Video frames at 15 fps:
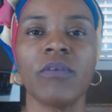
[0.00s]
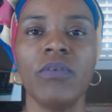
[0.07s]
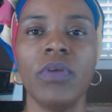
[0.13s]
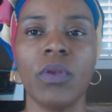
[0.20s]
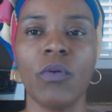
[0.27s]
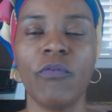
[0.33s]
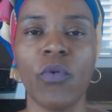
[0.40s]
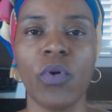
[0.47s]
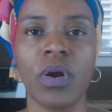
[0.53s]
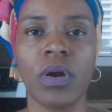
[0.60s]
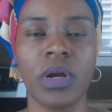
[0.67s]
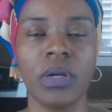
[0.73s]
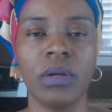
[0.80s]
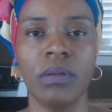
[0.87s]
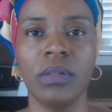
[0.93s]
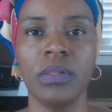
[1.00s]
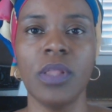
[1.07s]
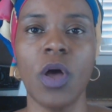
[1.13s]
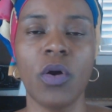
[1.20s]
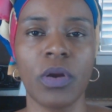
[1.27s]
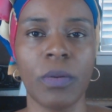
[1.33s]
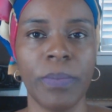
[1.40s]
you know, for
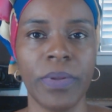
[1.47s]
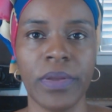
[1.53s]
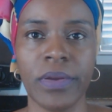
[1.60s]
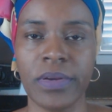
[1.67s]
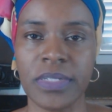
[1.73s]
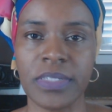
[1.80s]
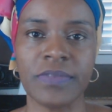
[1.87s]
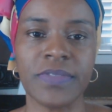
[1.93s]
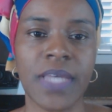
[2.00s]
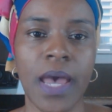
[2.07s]
longer periods of